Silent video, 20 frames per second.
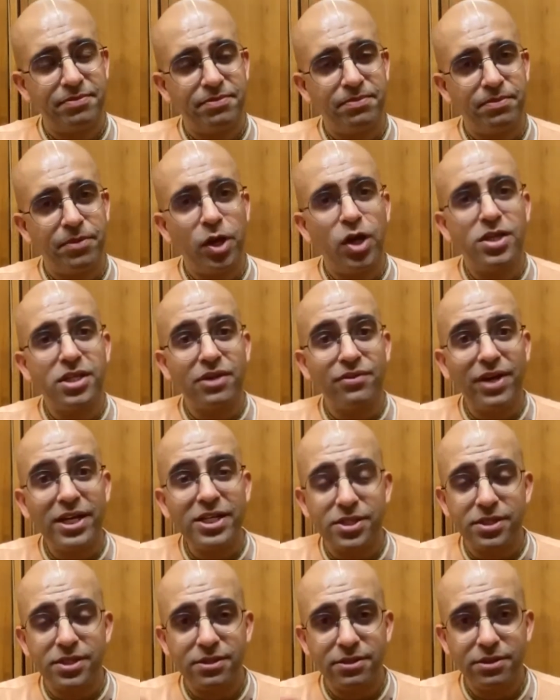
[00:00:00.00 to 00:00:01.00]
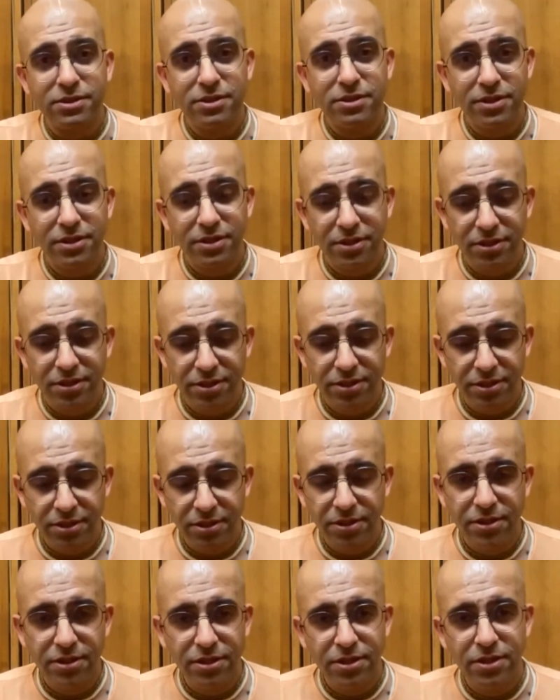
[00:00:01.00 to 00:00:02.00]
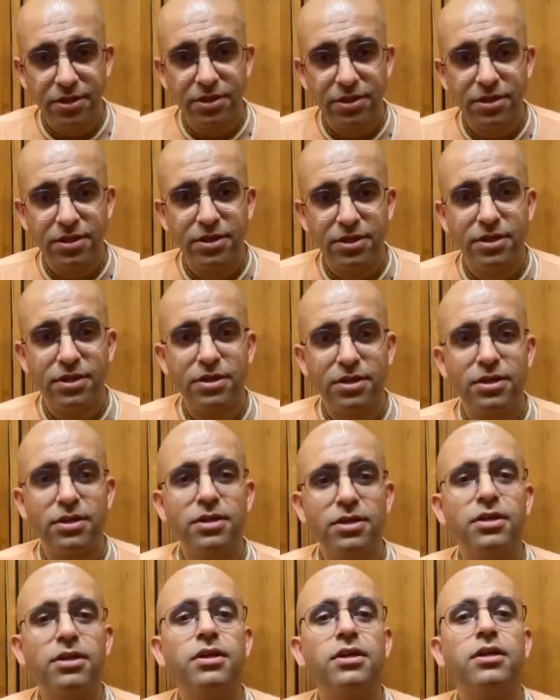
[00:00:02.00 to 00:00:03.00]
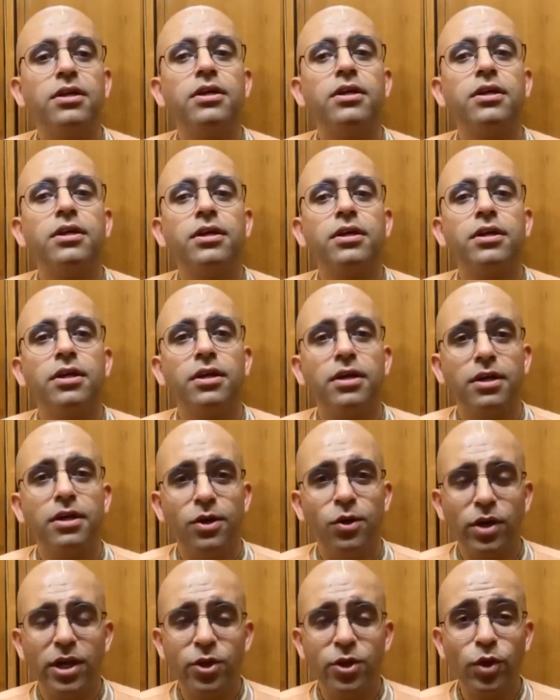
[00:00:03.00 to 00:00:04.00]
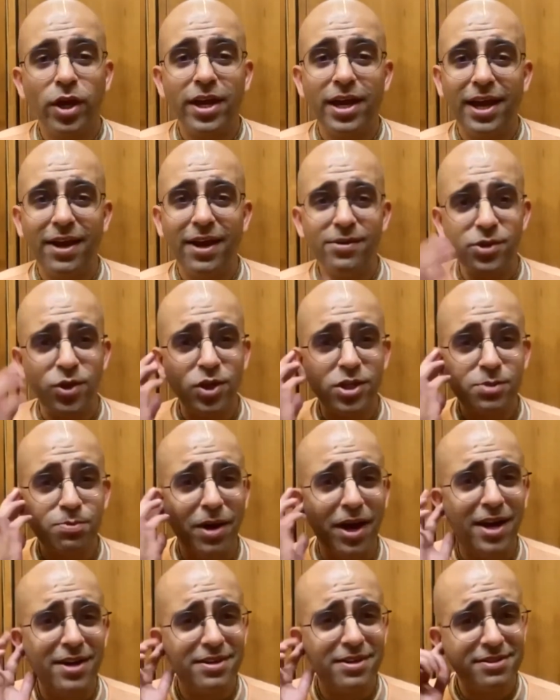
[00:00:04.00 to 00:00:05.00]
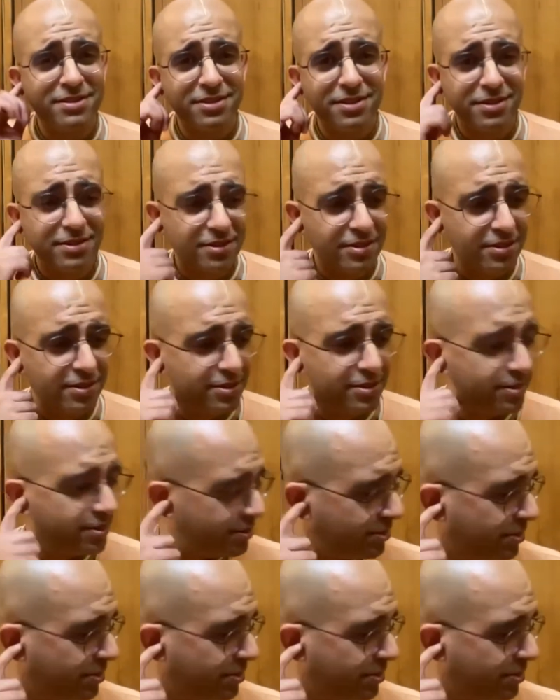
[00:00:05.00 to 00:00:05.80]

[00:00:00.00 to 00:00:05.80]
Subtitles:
Prabhuji, I'm working at airport, so it's not possible there. So that's why instead of talking unnecessarily with the colleagues.